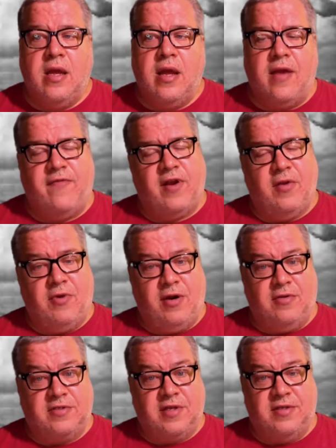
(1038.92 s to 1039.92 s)
I forget what I
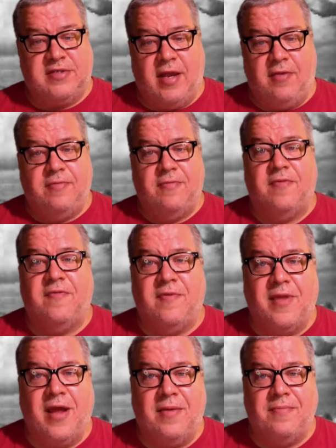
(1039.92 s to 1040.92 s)
was going to say from
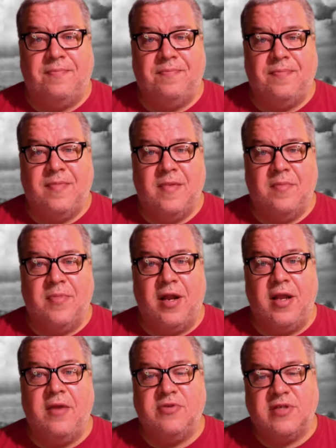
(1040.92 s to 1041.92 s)
that, but
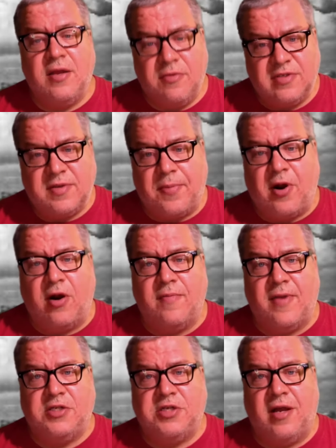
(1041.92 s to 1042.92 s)
it was a part of
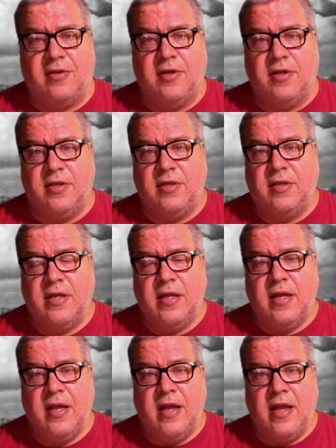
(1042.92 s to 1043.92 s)
my childhood,
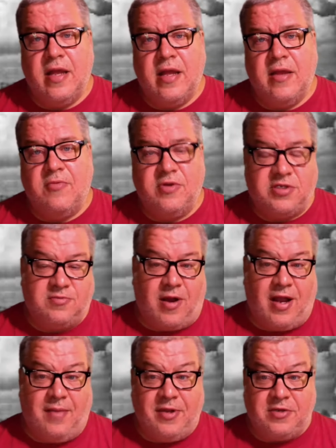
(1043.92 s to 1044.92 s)
which is why
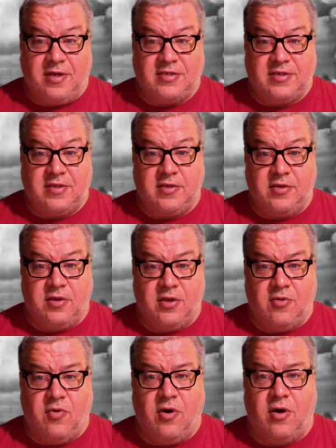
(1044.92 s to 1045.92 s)
I'm interested in nuclear
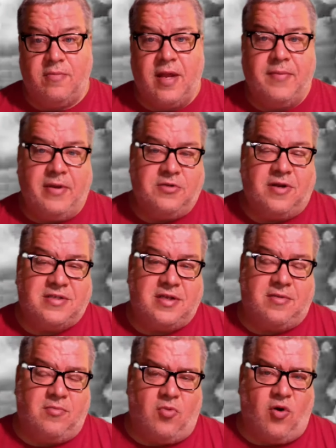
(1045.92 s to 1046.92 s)
war. I'm interested
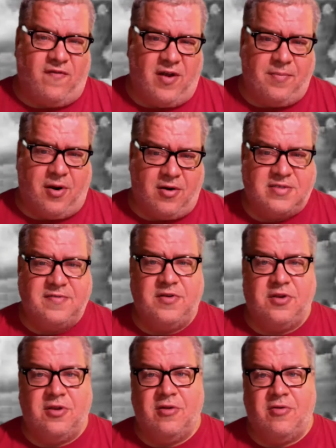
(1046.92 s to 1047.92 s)
in more fun parts of
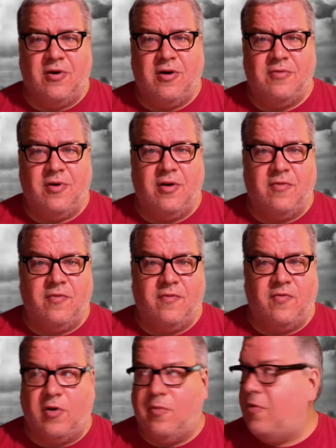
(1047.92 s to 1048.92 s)
nuclear war, or
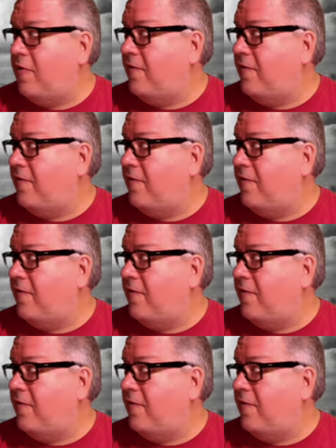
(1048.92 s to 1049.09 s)
for more